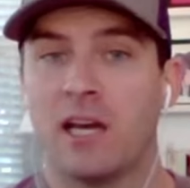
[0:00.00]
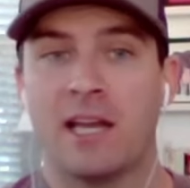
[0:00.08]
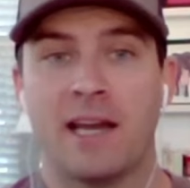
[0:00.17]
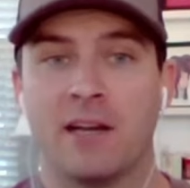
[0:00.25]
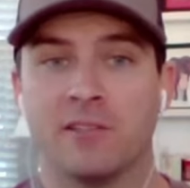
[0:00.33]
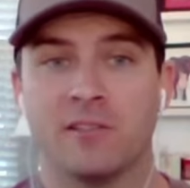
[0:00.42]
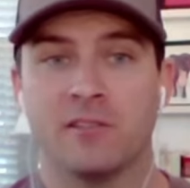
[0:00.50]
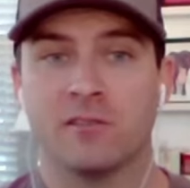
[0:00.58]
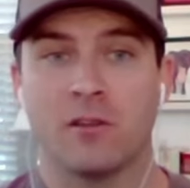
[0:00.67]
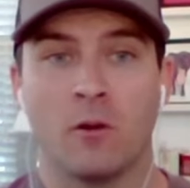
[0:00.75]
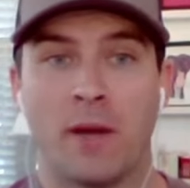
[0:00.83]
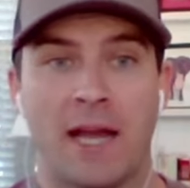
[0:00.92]
that these
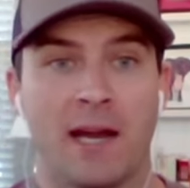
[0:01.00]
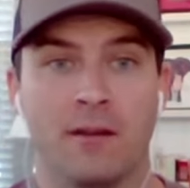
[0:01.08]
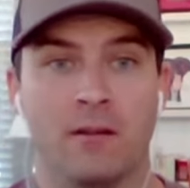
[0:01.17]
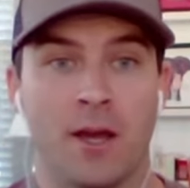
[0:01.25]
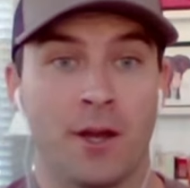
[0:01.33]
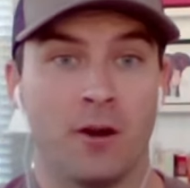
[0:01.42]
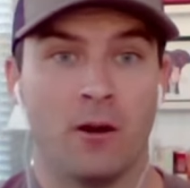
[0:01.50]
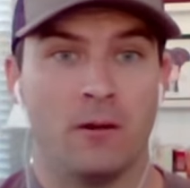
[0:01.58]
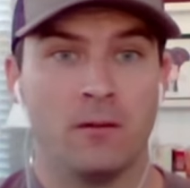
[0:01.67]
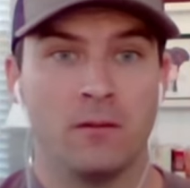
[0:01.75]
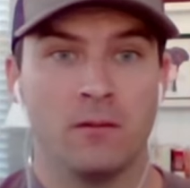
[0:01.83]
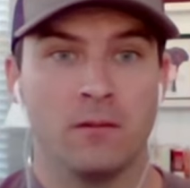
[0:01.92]
lighthouses are bad
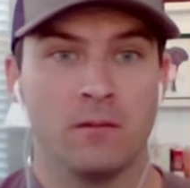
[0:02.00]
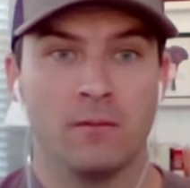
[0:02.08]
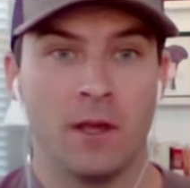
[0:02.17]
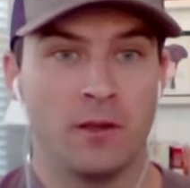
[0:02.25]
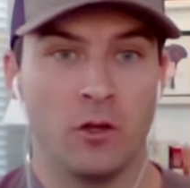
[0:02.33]
at right. all.